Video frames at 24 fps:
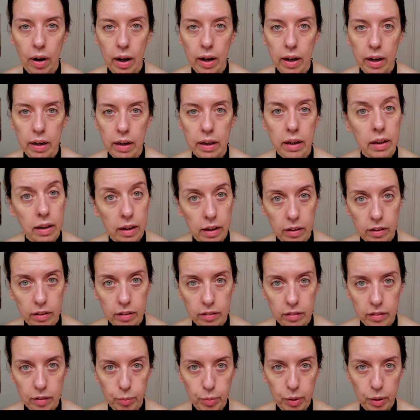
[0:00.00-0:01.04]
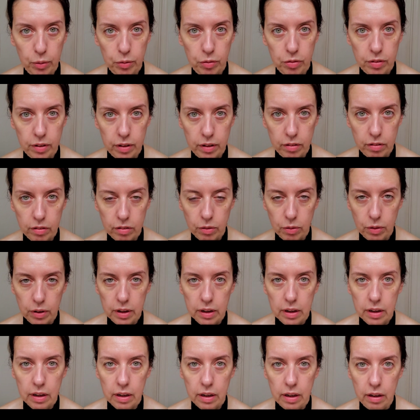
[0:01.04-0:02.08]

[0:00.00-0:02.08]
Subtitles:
I learned about sunscreen,